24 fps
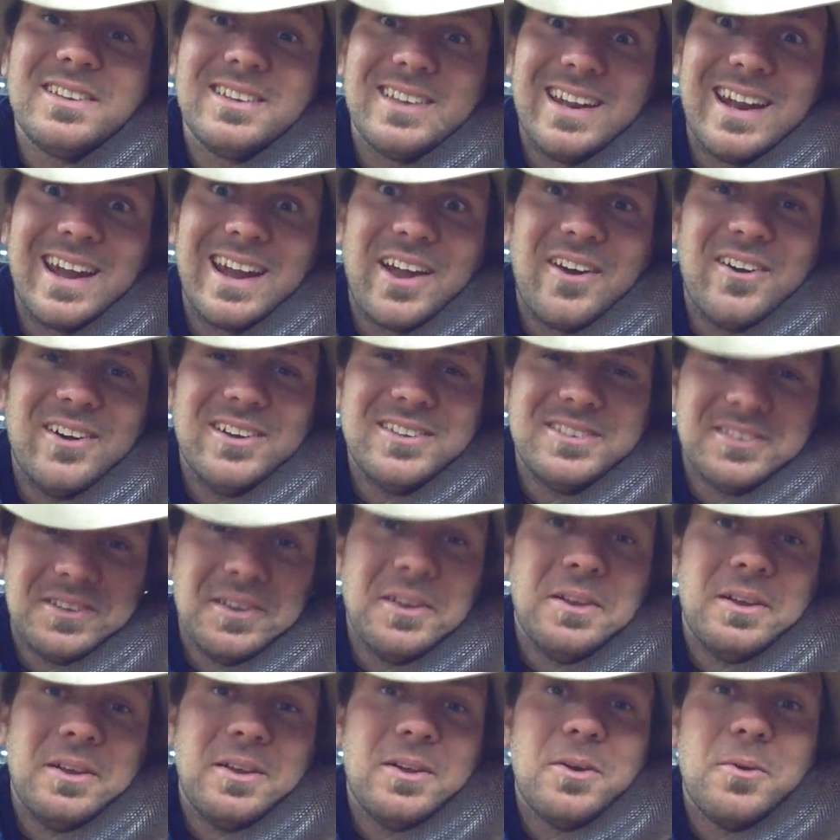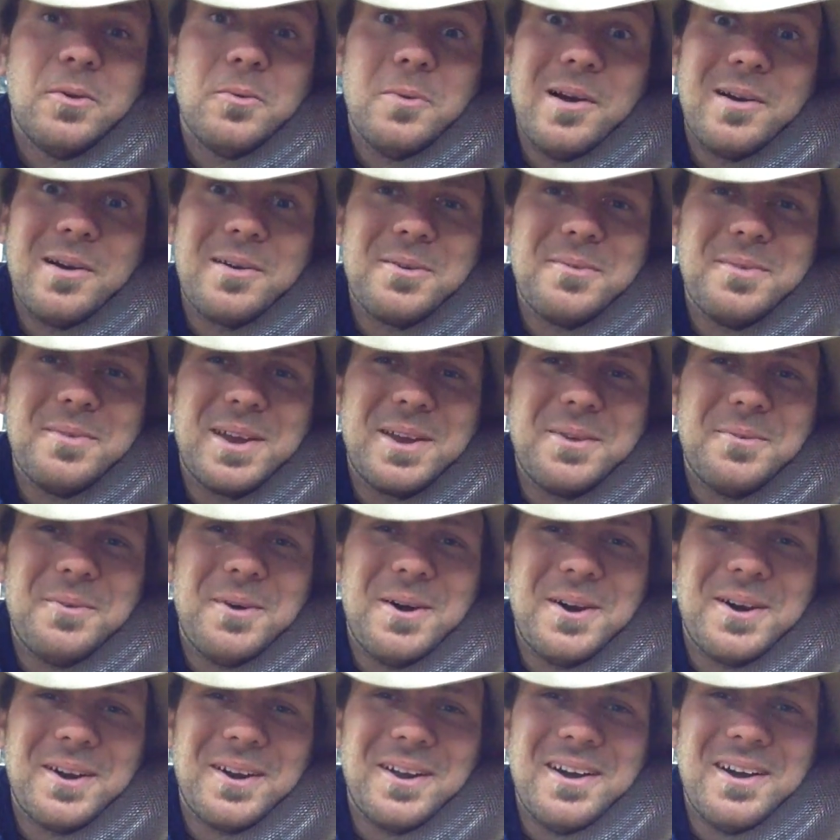G'day guys, welcome to Wicked
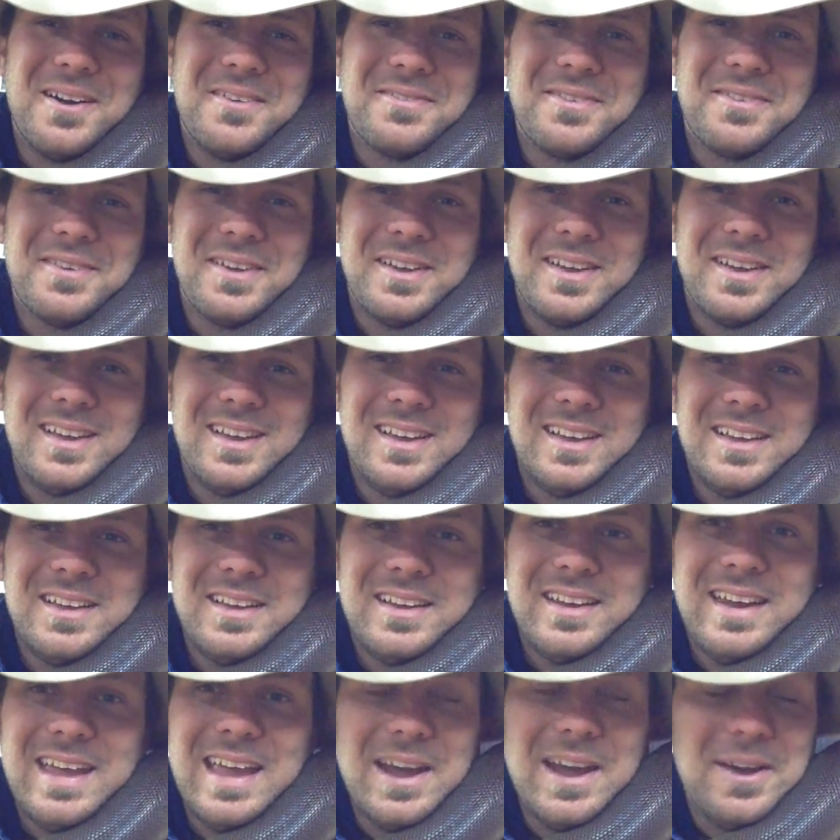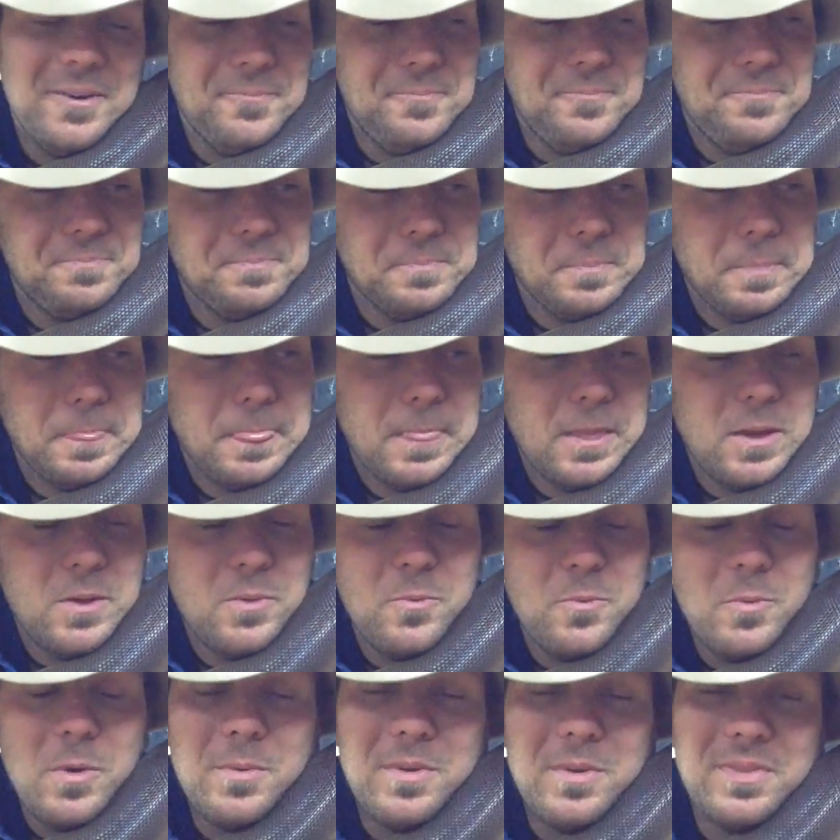Wildlife. Now,
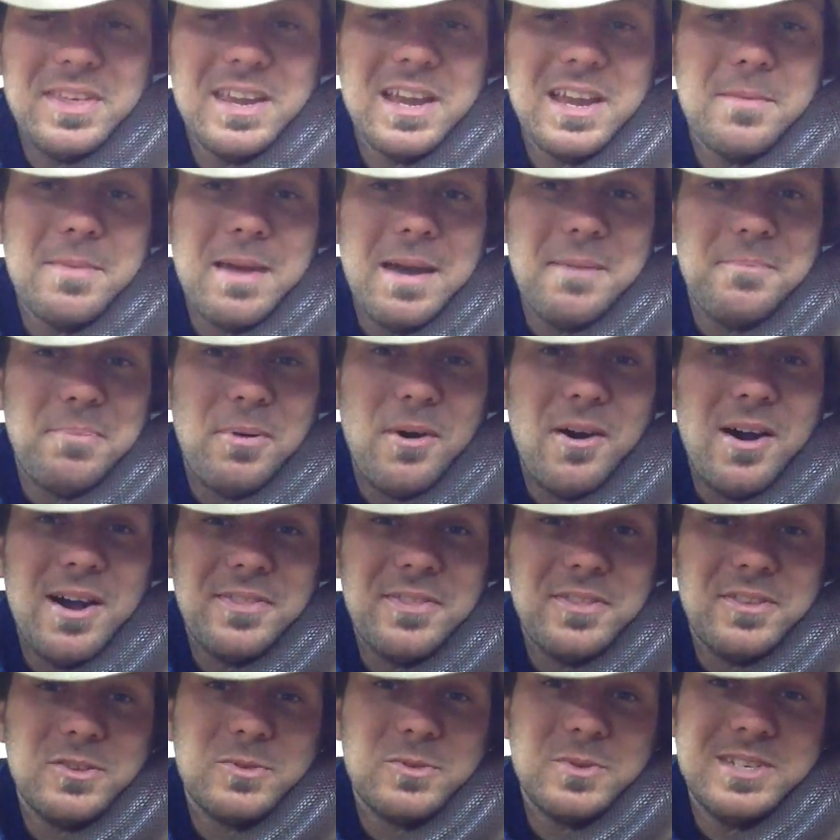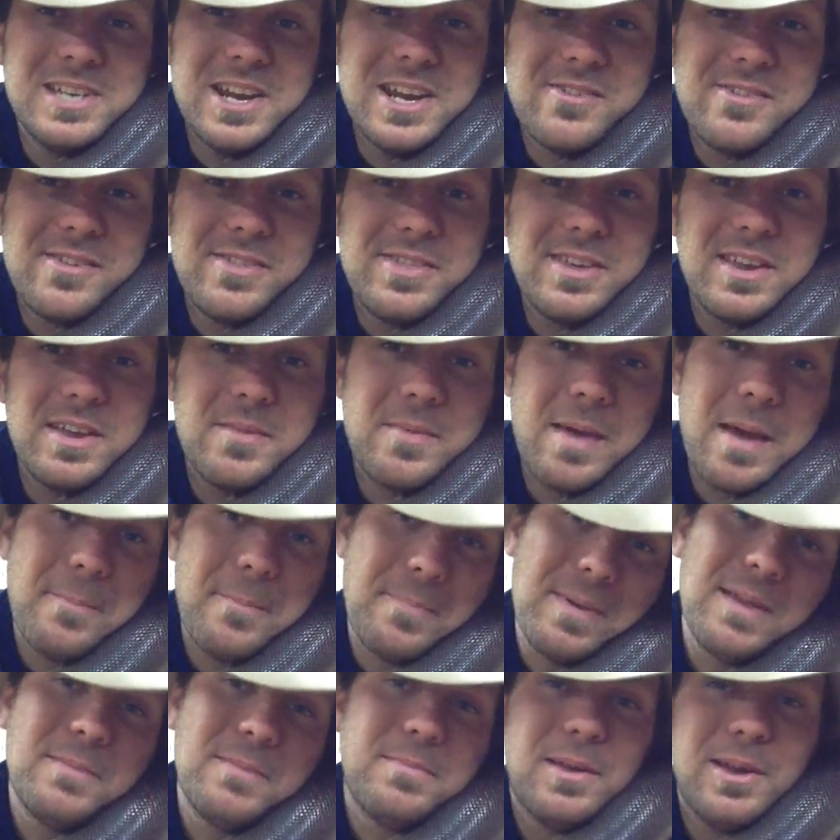when we think about pythons, we generally think about
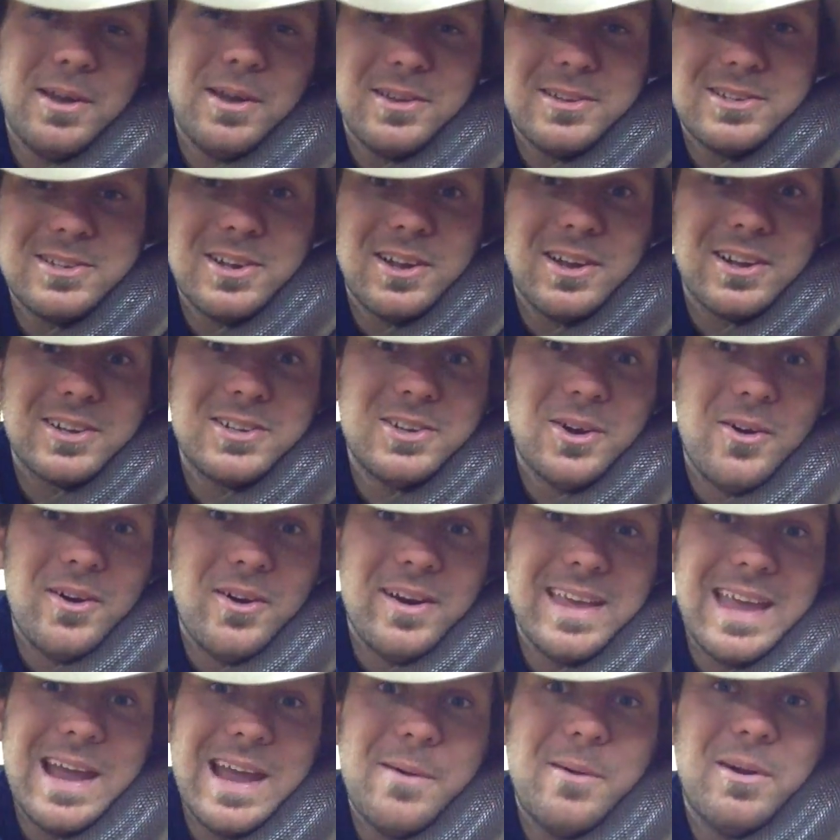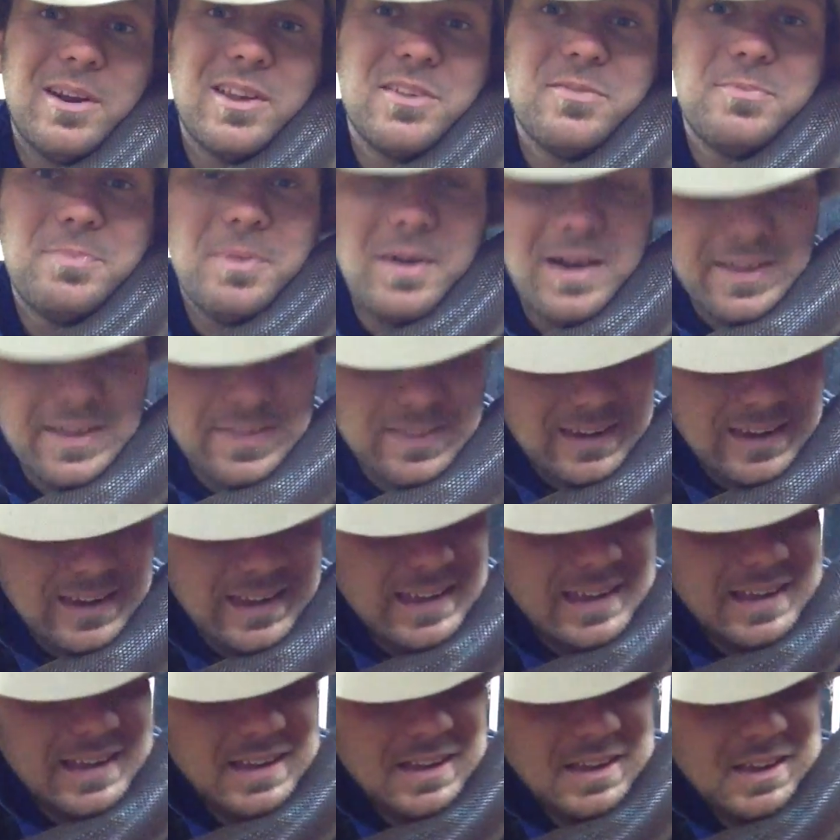big blokes like Tiny, our olive python
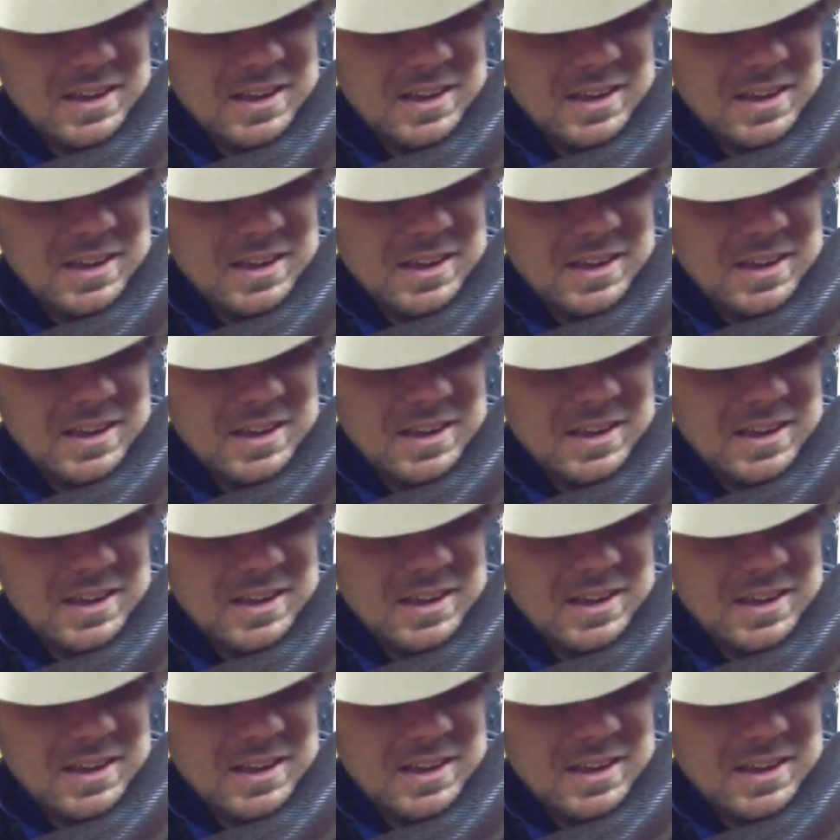here.